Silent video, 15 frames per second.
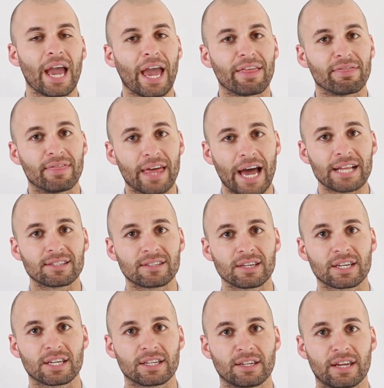And that's the
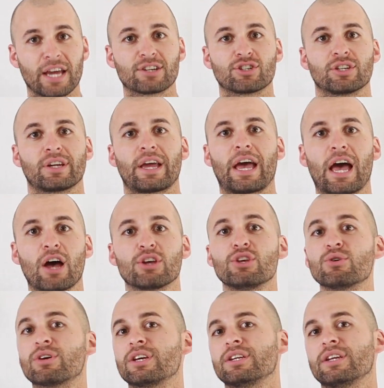connection, how
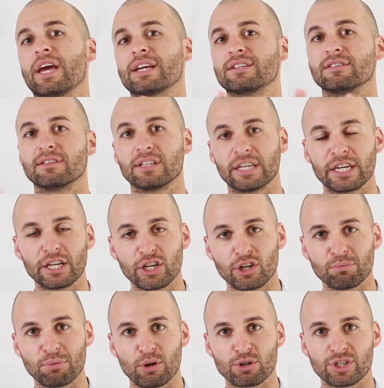you connect linear
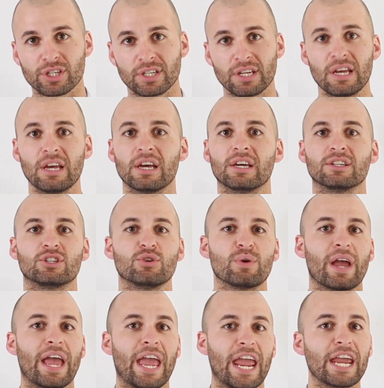motion to
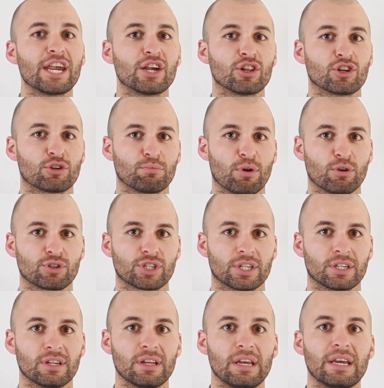angular
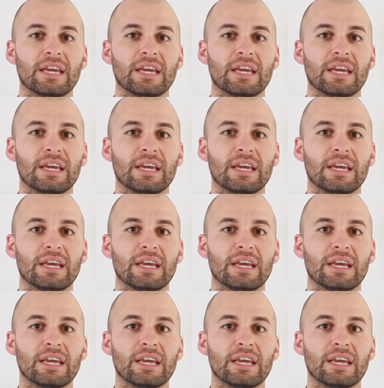motion.